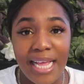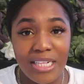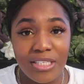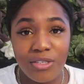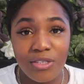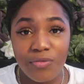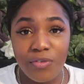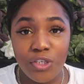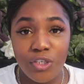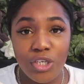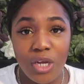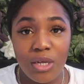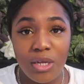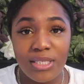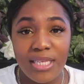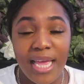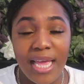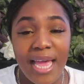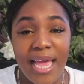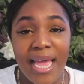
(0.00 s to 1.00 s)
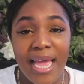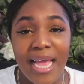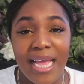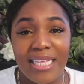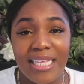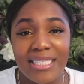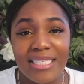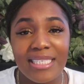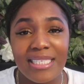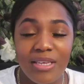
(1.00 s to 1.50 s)
ends of your child's hair
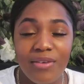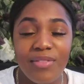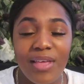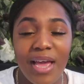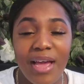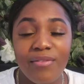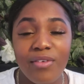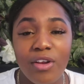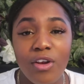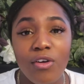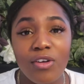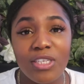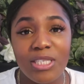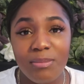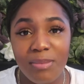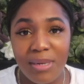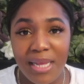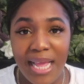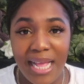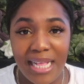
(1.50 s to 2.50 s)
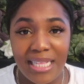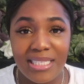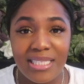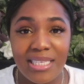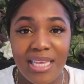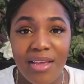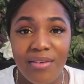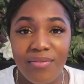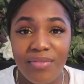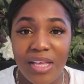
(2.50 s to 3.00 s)
and see if they have a lot of split
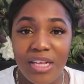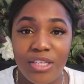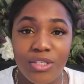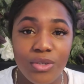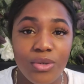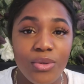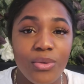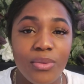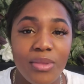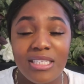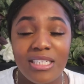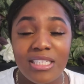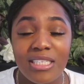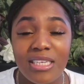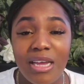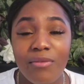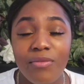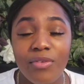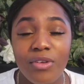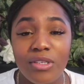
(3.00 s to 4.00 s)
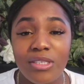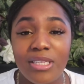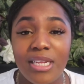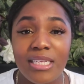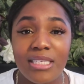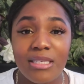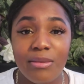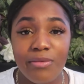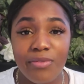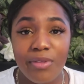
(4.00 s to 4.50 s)
ends. If they do, it's just time for you to
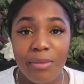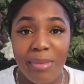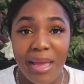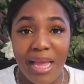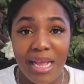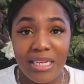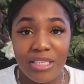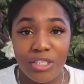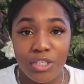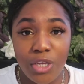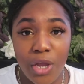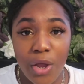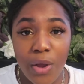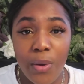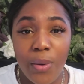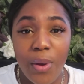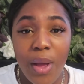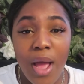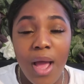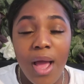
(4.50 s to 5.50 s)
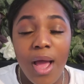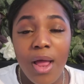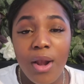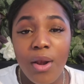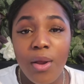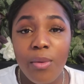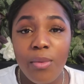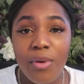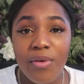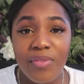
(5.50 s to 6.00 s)
let some of them ends go.
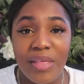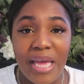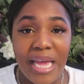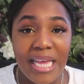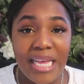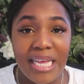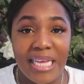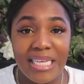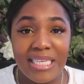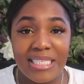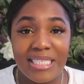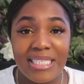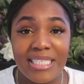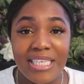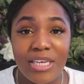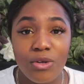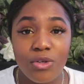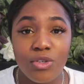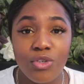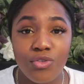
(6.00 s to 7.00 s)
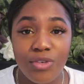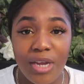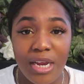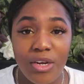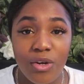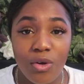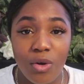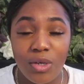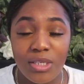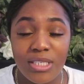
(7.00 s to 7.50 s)
Along with that is single
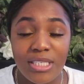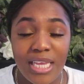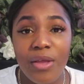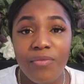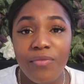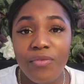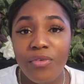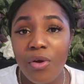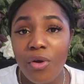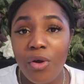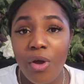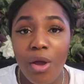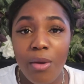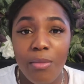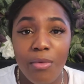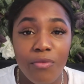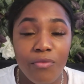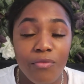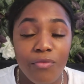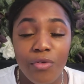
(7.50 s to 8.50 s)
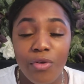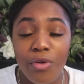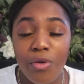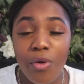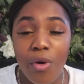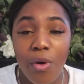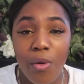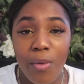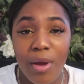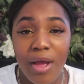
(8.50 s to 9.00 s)
strand knots. If you're combing
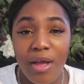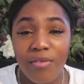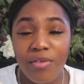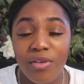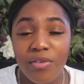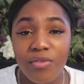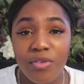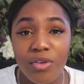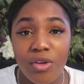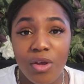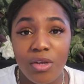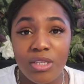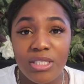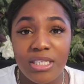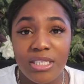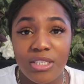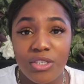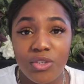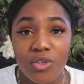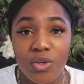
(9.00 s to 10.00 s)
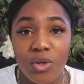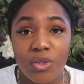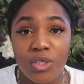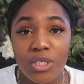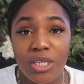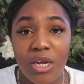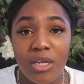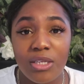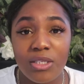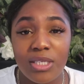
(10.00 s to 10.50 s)
through or whatever, you've noticed your
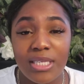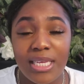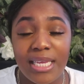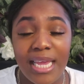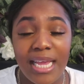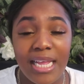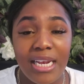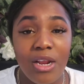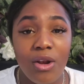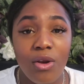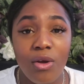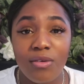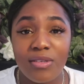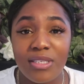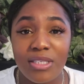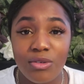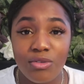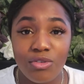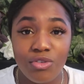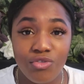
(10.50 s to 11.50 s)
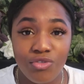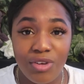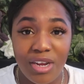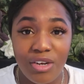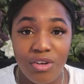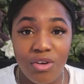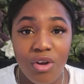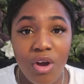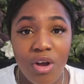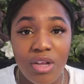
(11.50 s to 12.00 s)
child's getting a lot of single
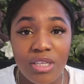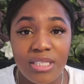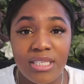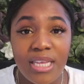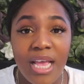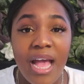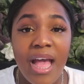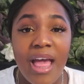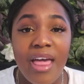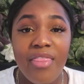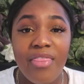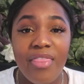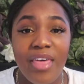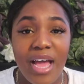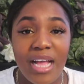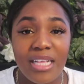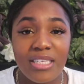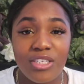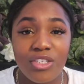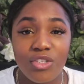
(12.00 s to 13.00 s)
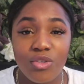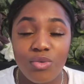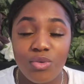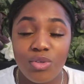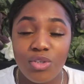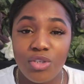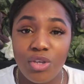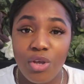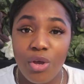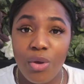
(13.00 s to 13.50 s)
strand knots, that is
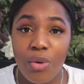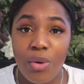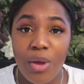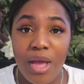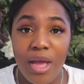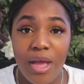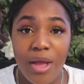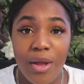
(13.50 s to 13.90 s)
also